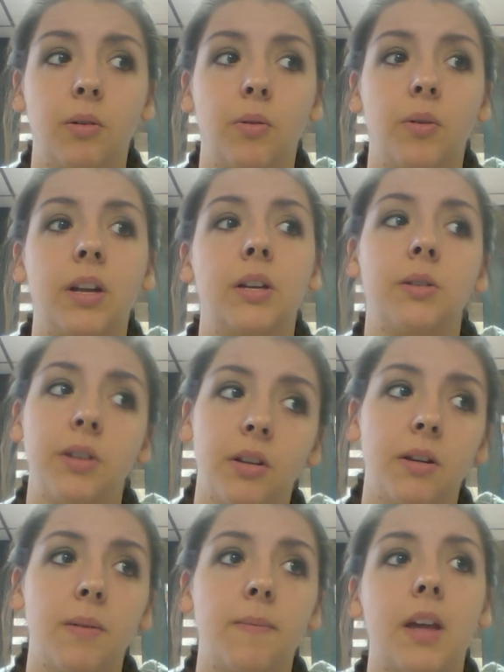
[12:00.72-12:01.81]
and you tell
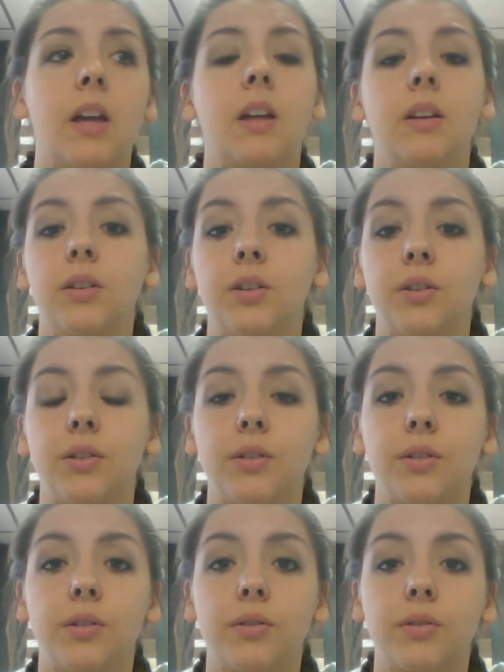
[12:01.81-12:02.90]
them that
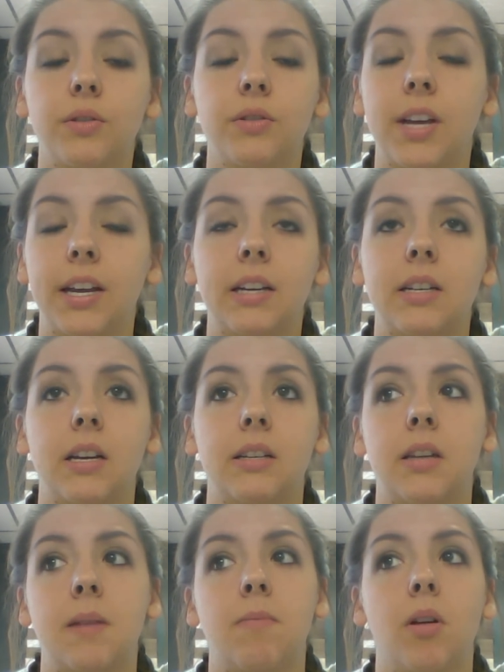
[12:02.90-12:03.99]
you're taking a test
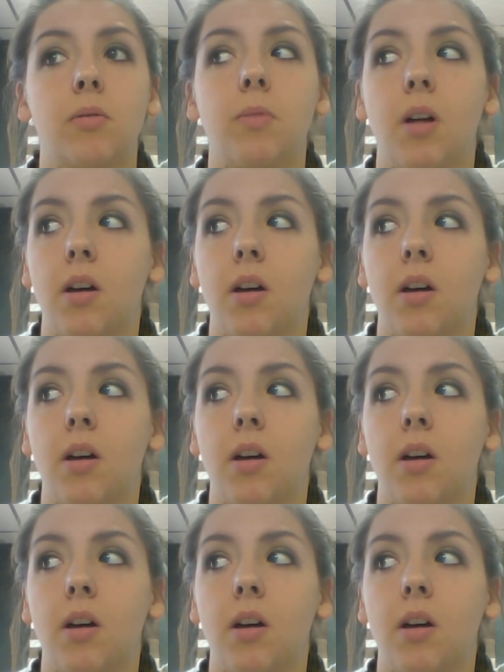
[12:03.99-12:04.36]
and blah, blah, blah.